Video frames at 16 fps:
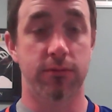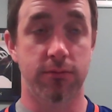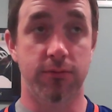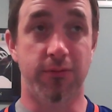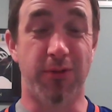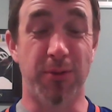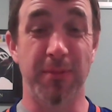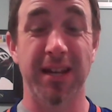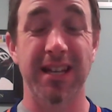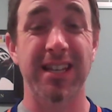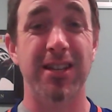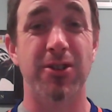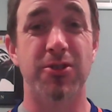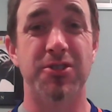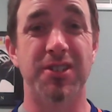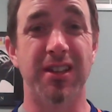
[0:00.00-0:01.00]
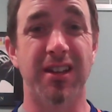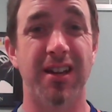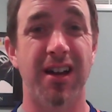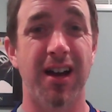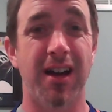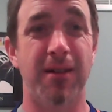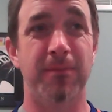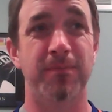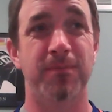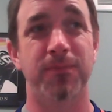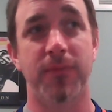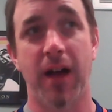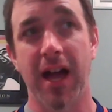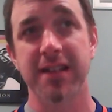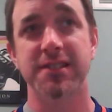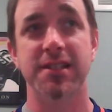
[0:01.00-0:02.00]
for many years to come,
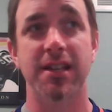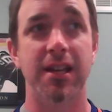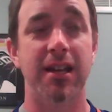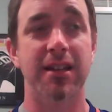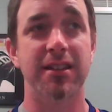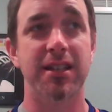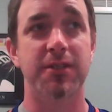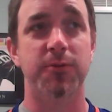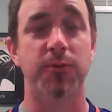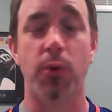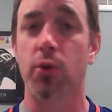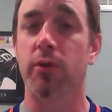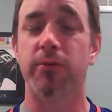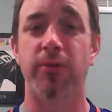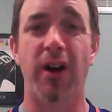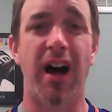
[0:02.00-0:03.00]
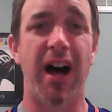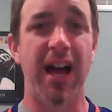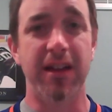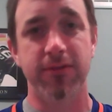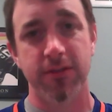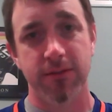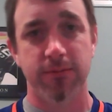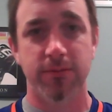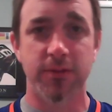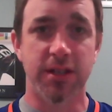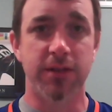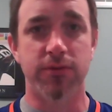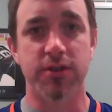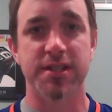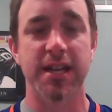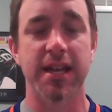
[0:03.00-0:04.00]
I'd say at least four or five,
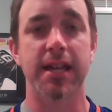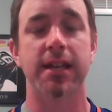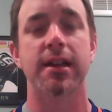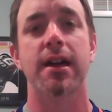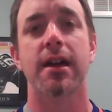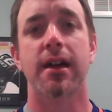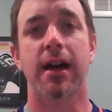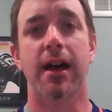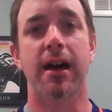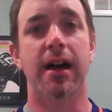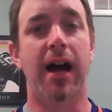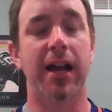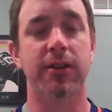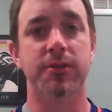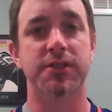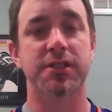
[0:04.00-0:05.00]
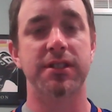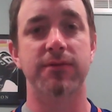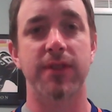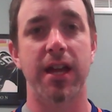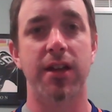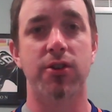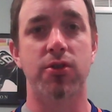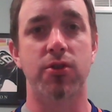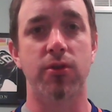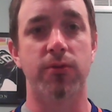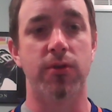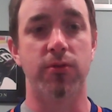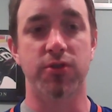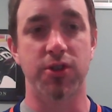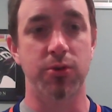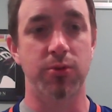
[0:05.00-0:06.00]
give or take. Uh, I don't see
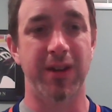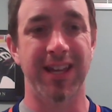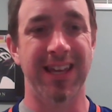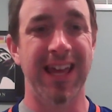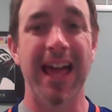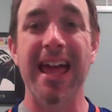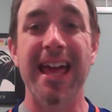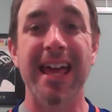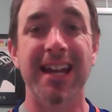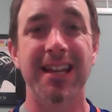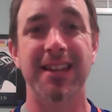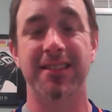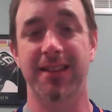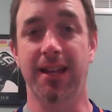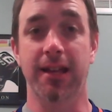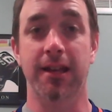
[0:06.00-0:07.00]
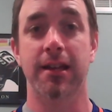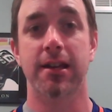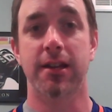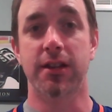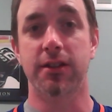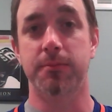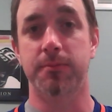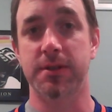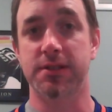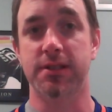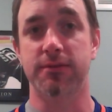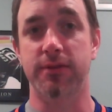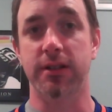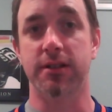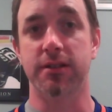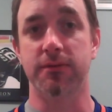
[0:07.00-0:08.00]
Vancouver doing anything in the
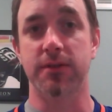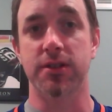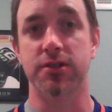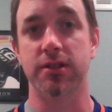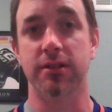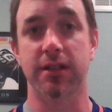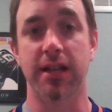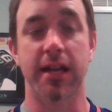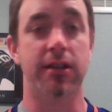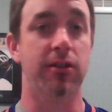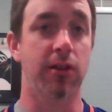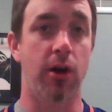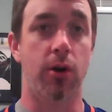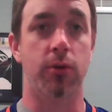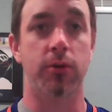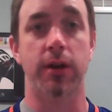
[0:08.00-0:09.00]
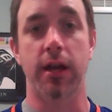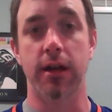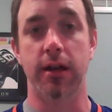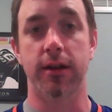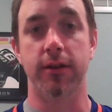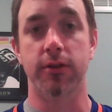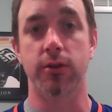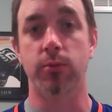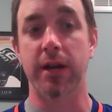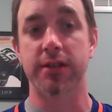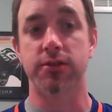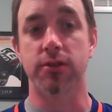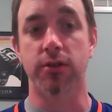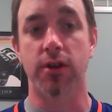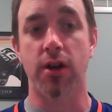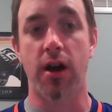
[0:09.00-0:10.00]
Pacific Division, let alone uh, the
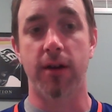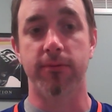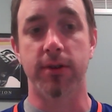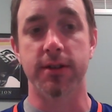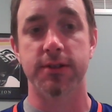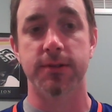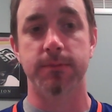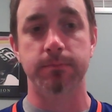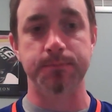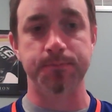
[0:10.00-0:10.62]
Western Conference.